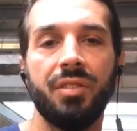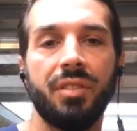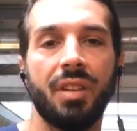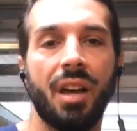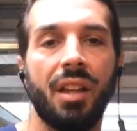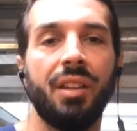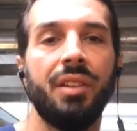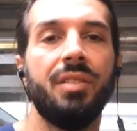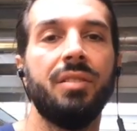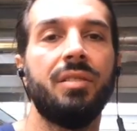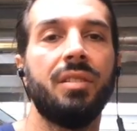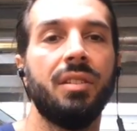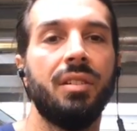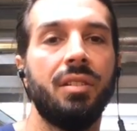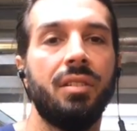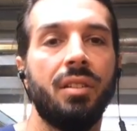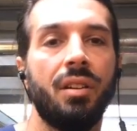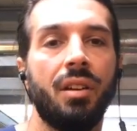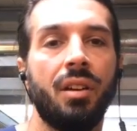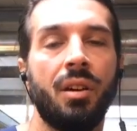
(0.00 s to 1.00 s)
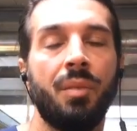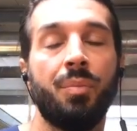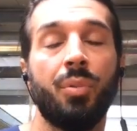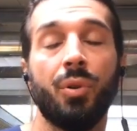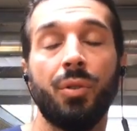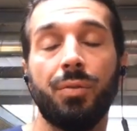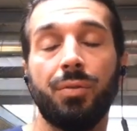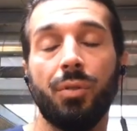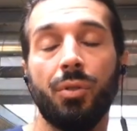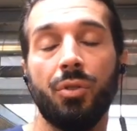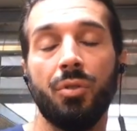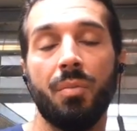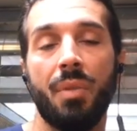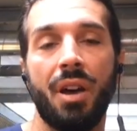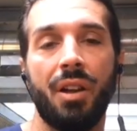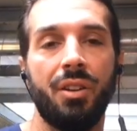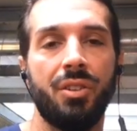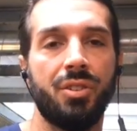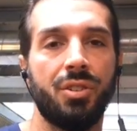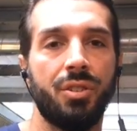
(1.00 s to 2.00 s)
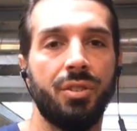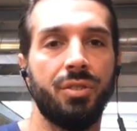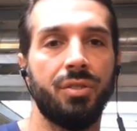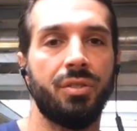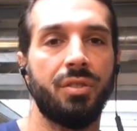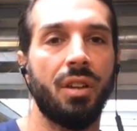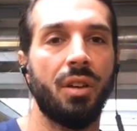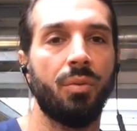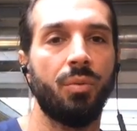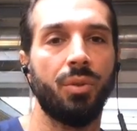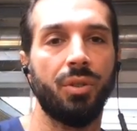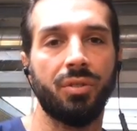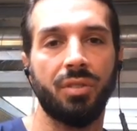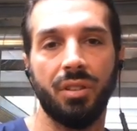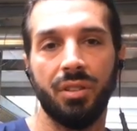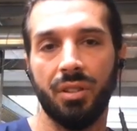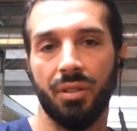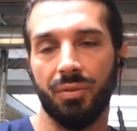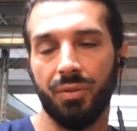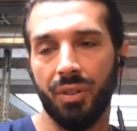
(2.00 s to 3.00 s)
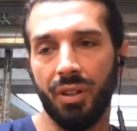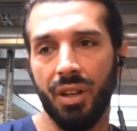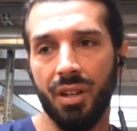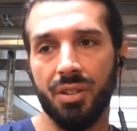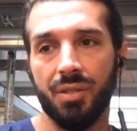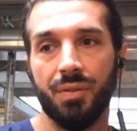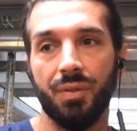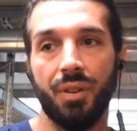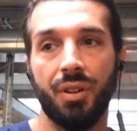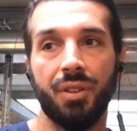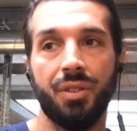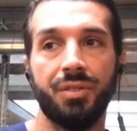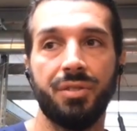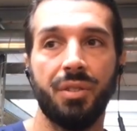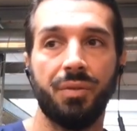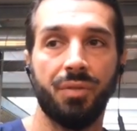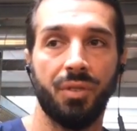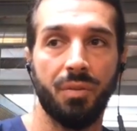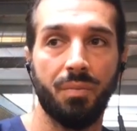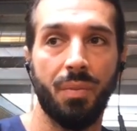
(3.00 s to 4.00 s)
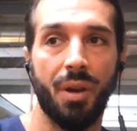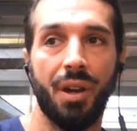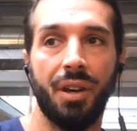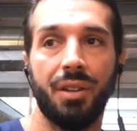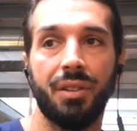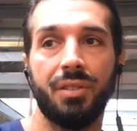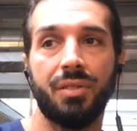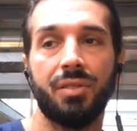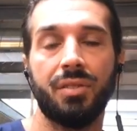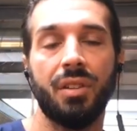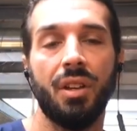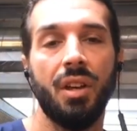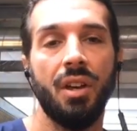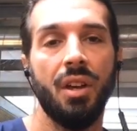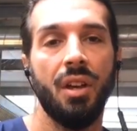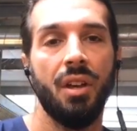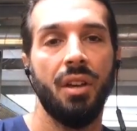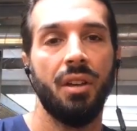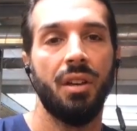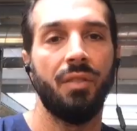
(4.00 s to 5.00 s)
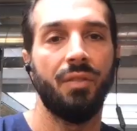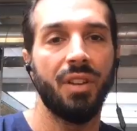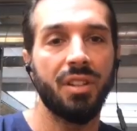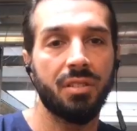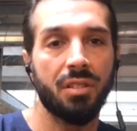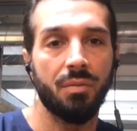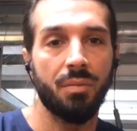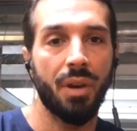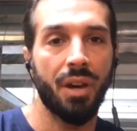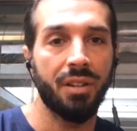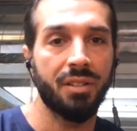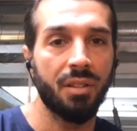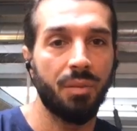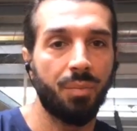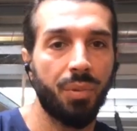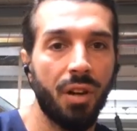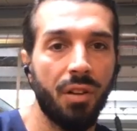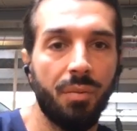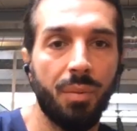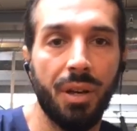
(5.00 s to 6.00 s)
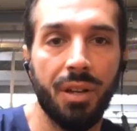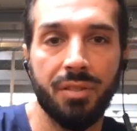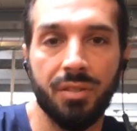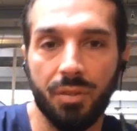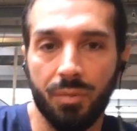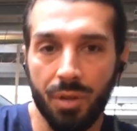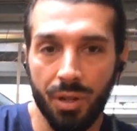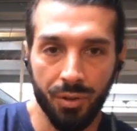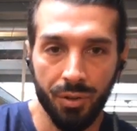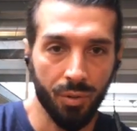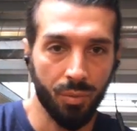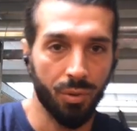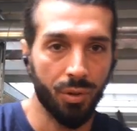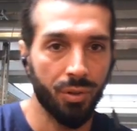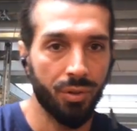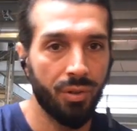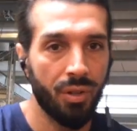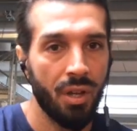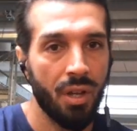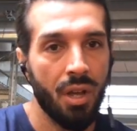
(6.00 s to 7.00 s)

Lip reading: talented portfolio managers that worked in different hedge funds, different banks, investment banks and private banks around the world.